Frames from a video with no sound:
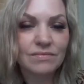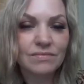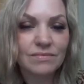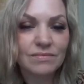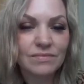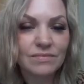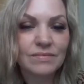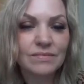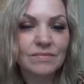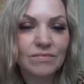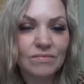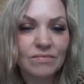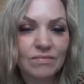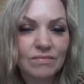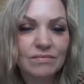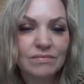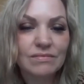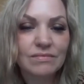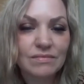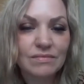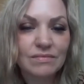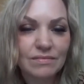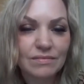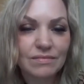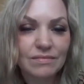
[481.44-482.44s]

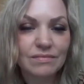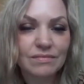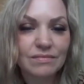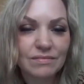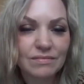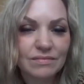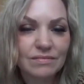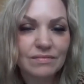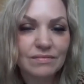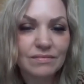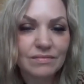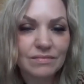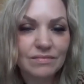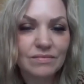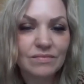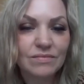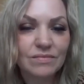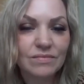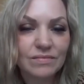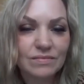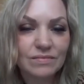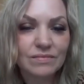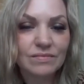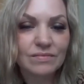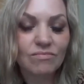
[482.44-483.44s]

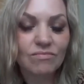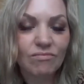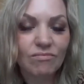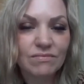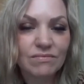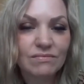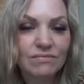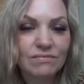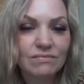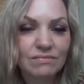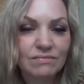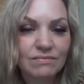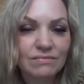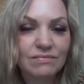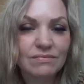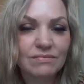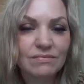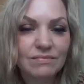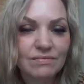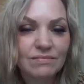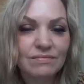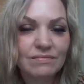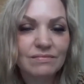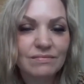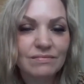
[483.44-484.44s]

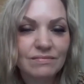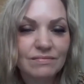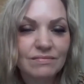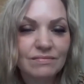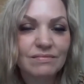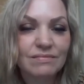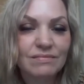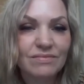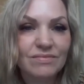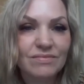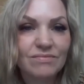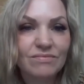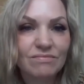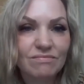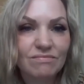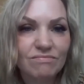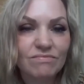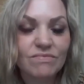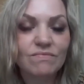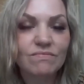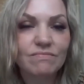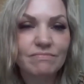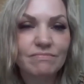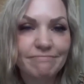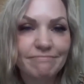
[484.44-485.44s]

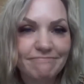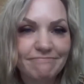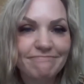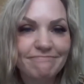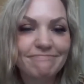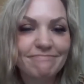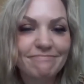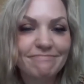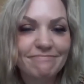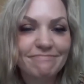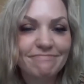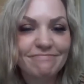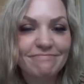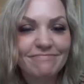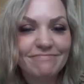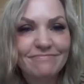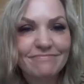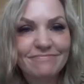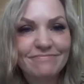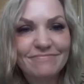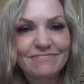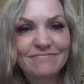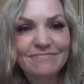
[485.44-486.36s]
This person isn't speaking.